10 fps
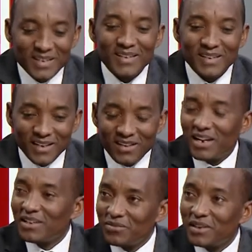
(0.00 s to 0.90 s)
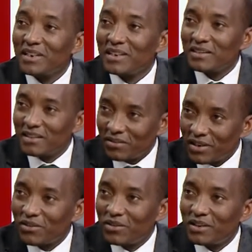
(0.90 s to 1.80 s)
That I feel it's a
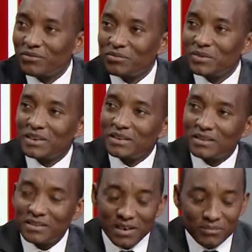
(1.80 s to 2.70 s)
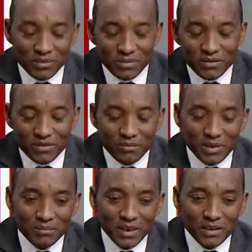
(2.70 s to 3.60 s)
great honor for me. These have been bestowed
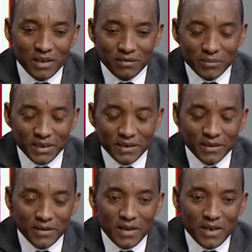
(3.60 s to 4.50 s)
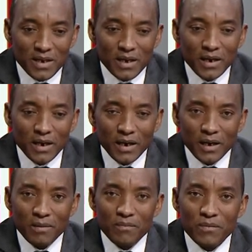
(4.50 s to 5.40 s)
by my government.
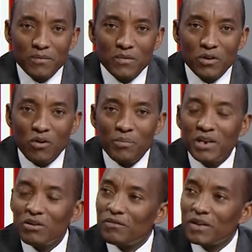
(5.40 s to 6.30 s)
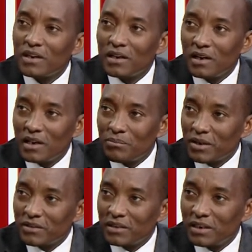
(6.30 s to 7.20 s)
The opening of the Kenyan
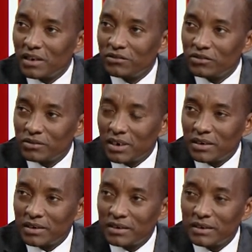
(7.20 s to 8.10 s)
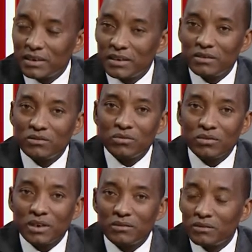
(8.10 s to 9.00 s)
embassy in Algeria in
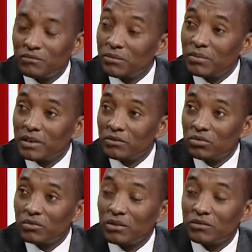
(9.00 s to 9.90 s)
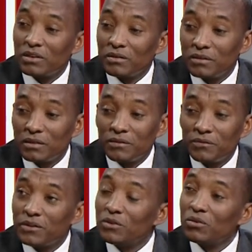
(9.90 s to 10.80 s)
February
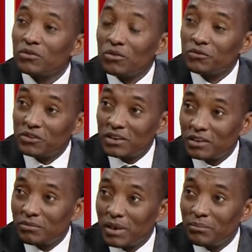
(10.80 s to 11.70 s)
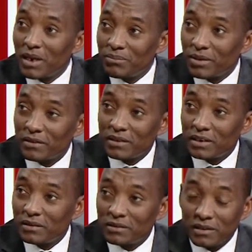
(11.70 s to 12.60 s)
2015 was officiated by my
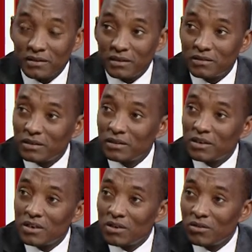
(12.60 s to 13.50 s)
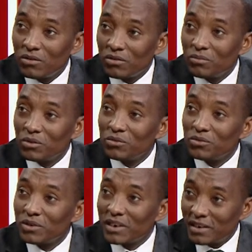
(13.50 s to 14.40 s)
president, His Excellency Honorable
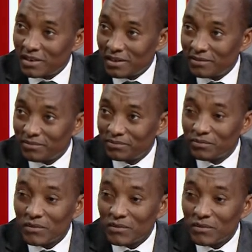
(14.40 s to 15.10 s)
Uhuru Kenyatta. Yeah.